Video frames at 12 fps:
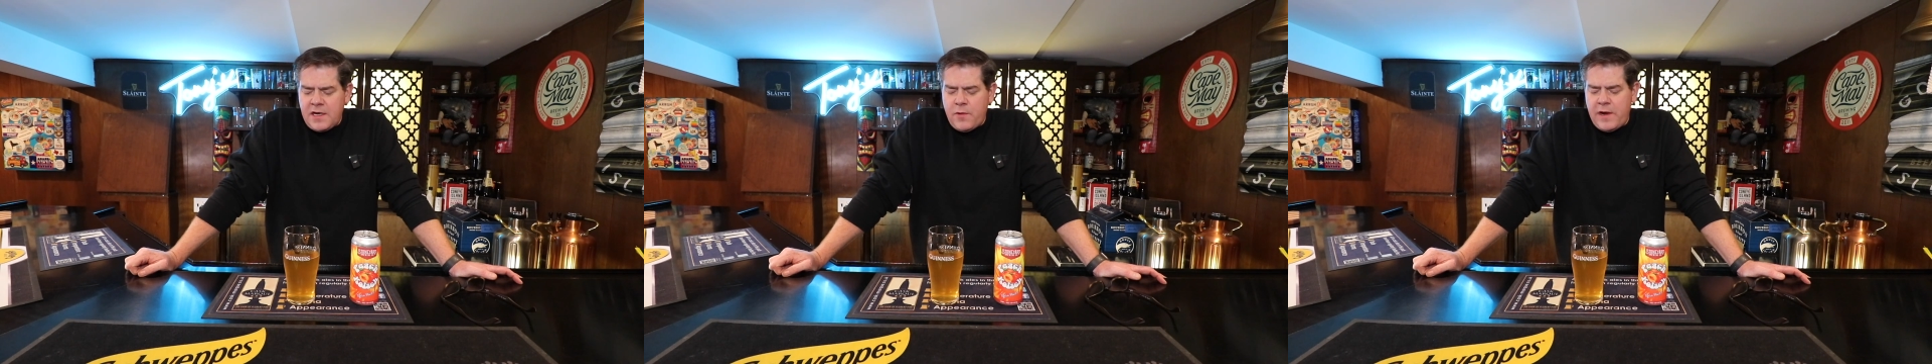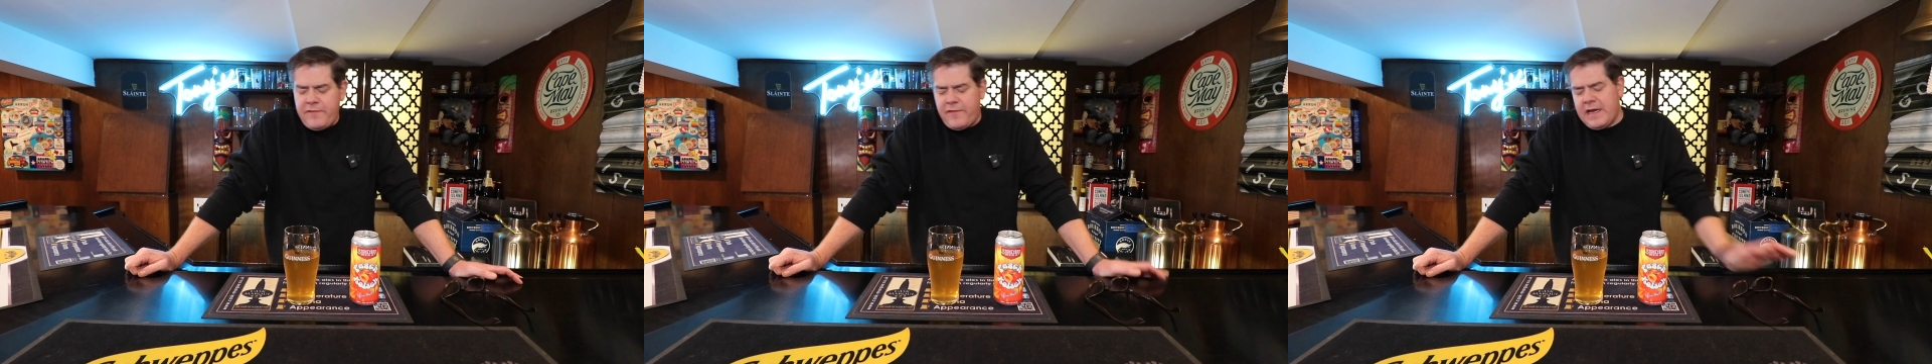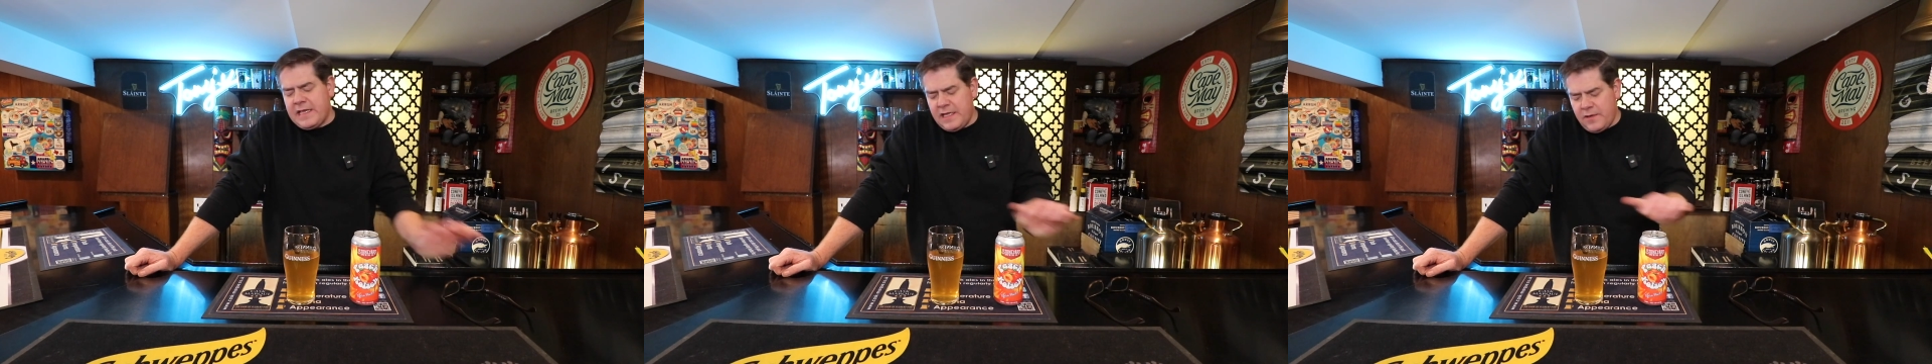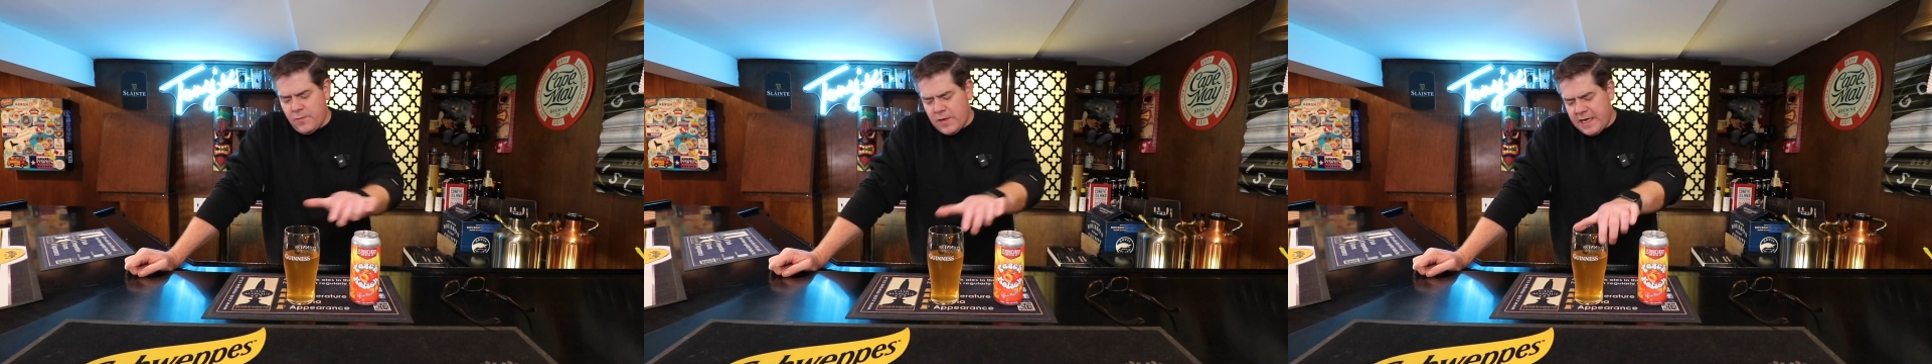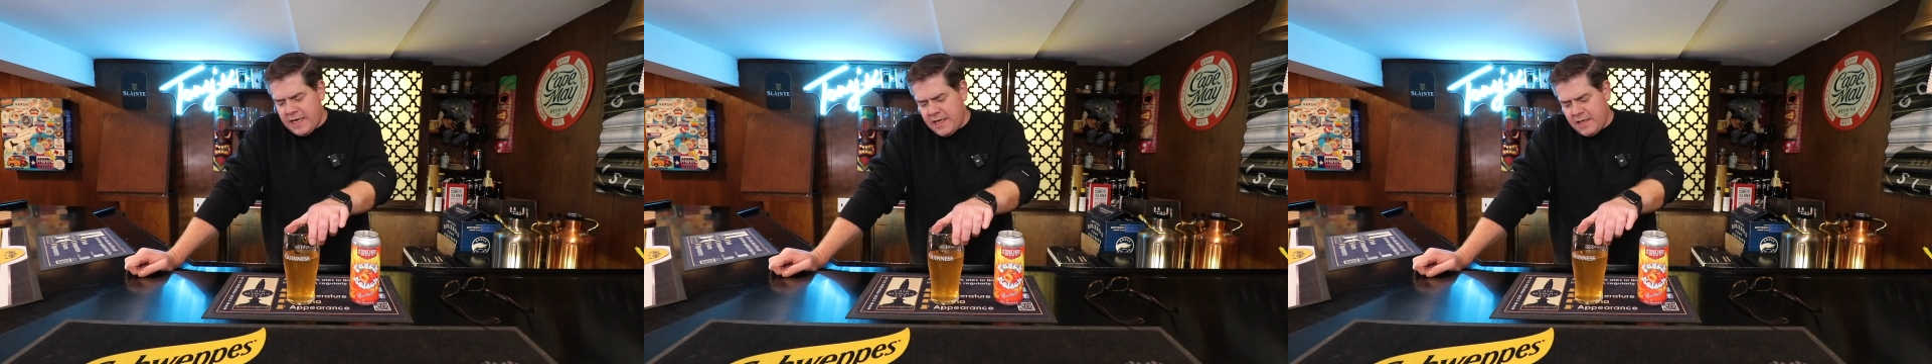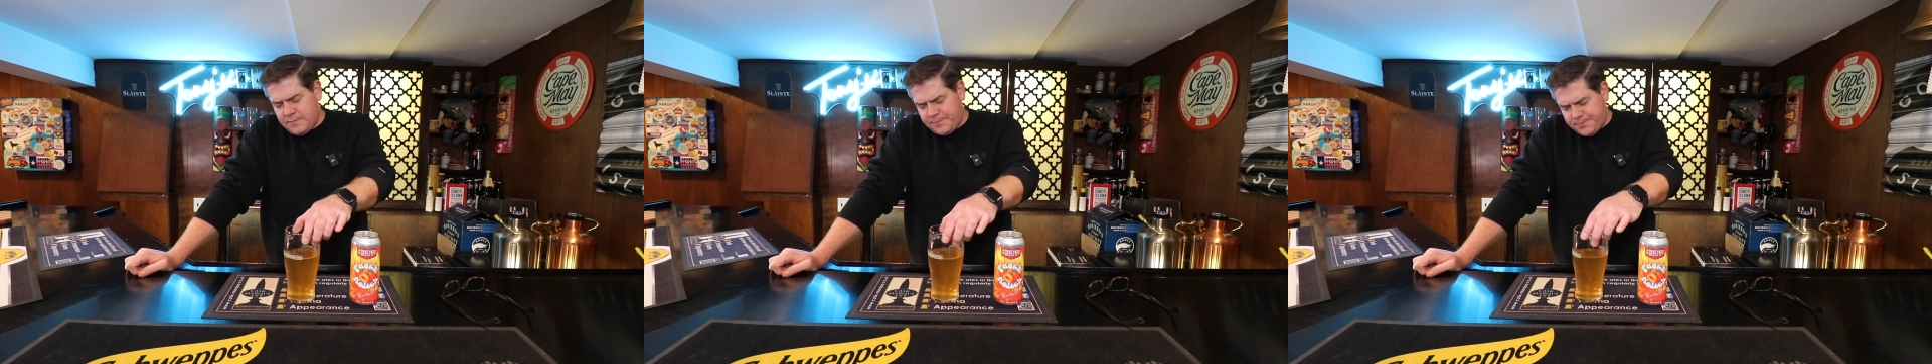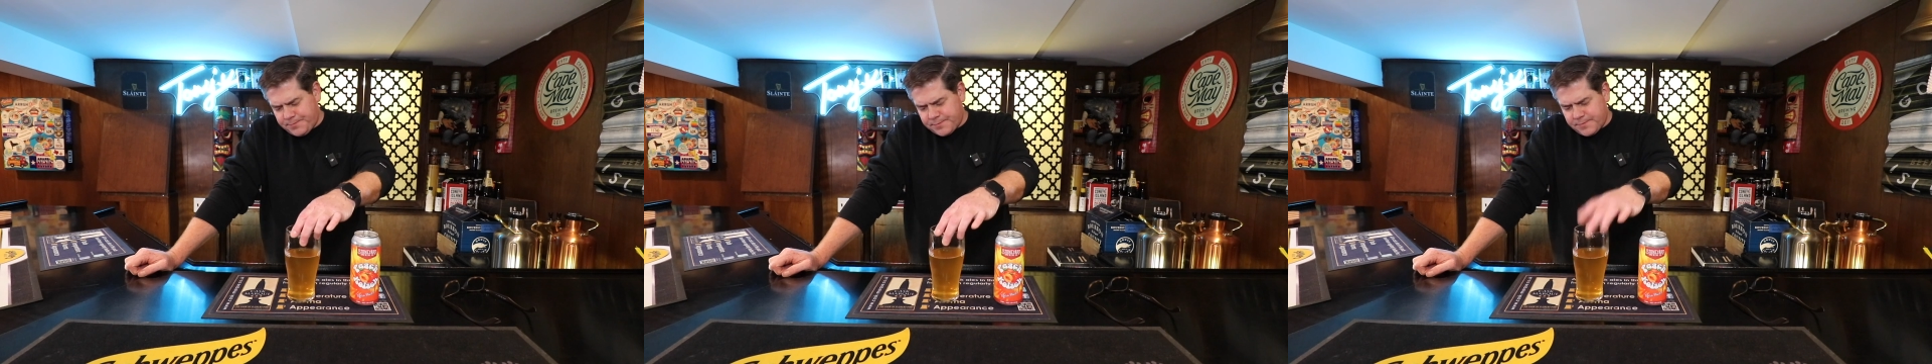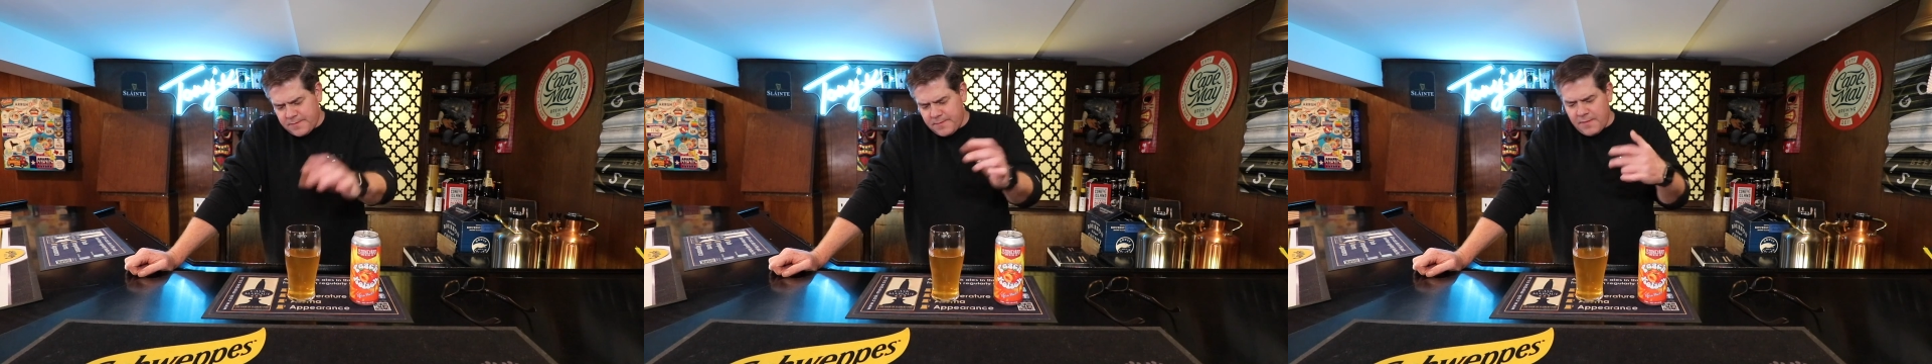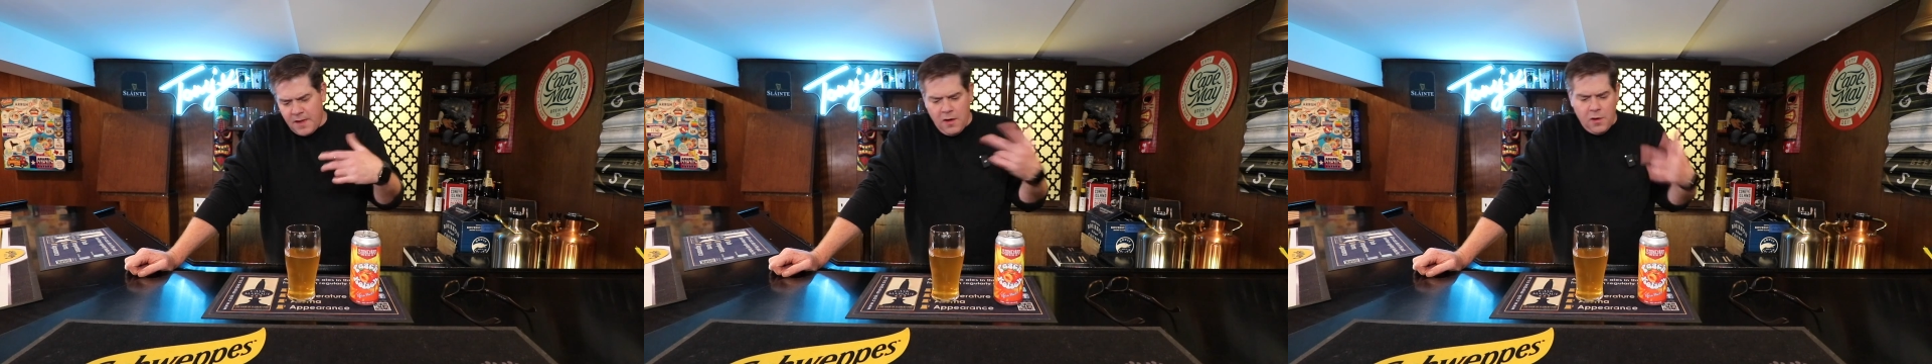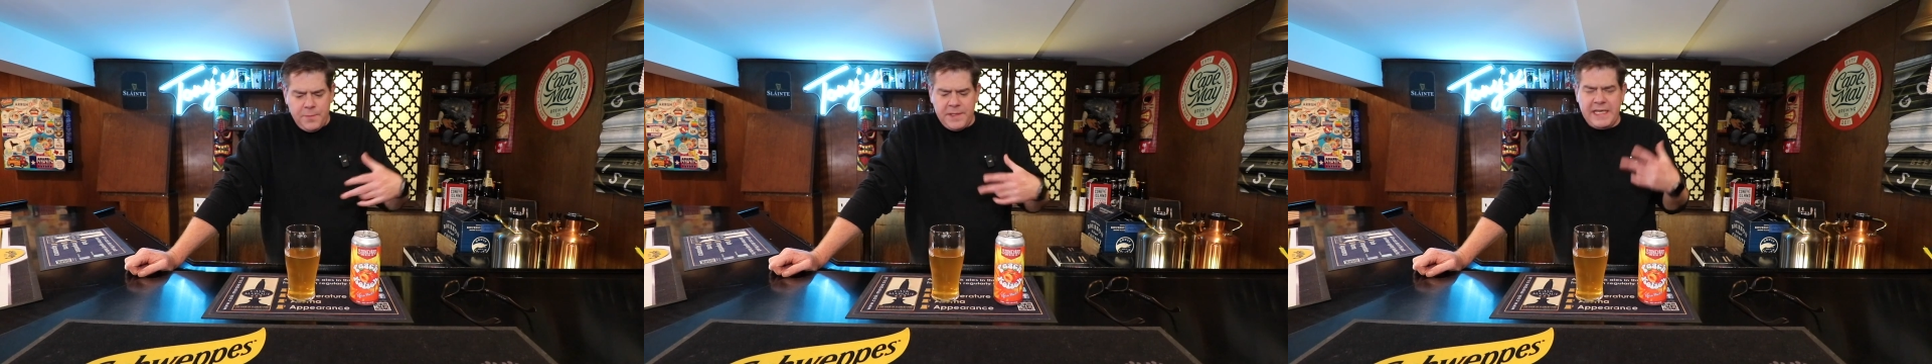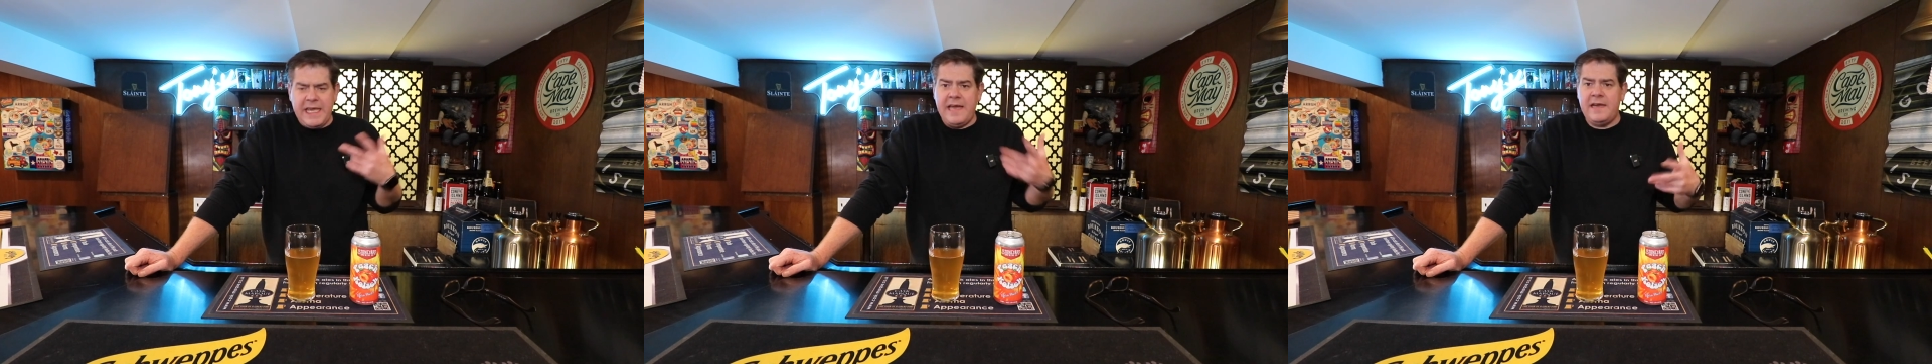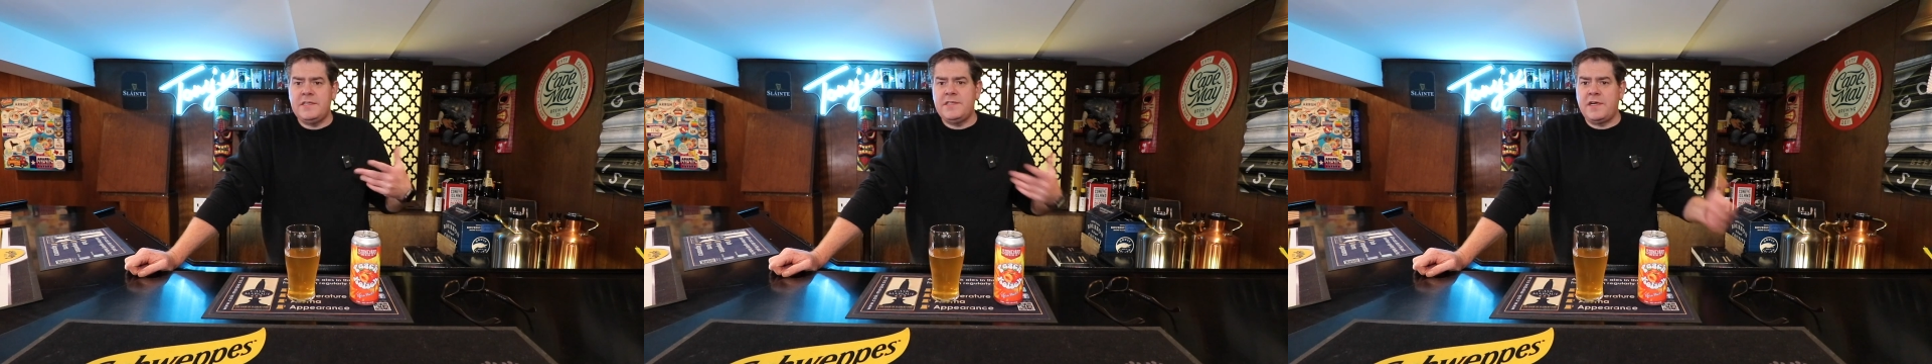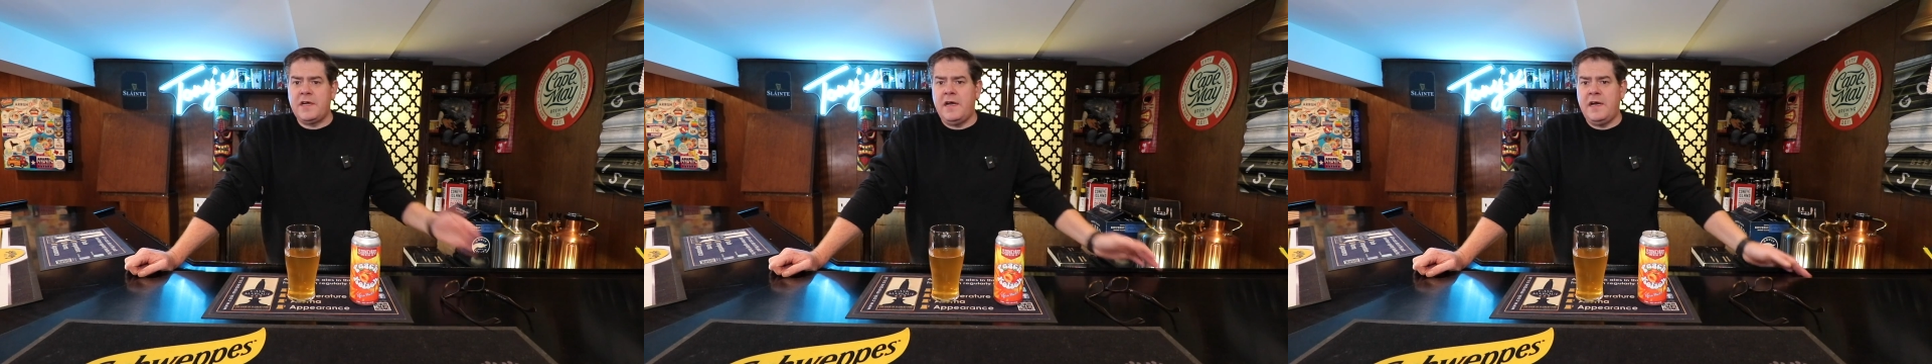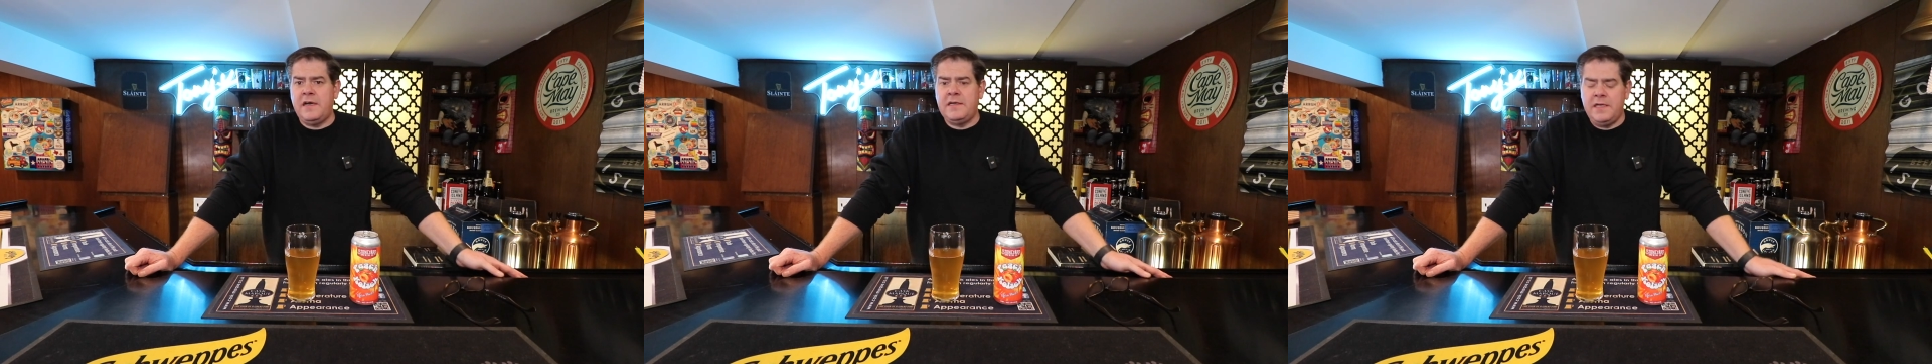Quite frankly, when I opened the can and took a